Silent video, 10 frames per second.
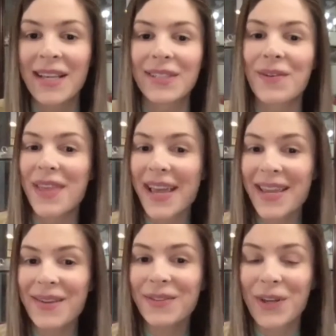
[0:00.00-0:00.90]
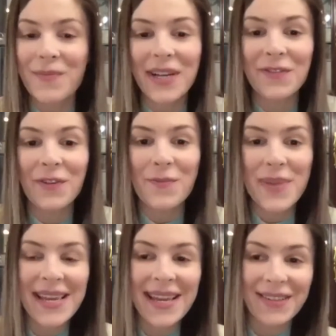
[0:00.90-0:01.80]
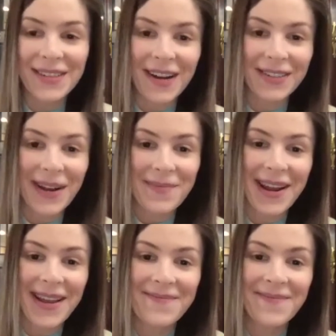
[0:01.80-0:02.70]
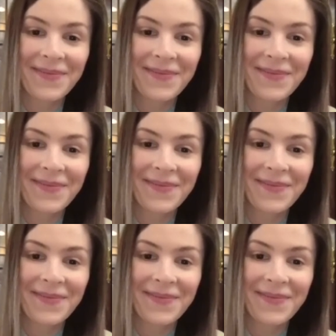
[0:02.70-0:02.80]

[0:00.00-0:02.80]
So thank you so much for being here, Dr. Abraham.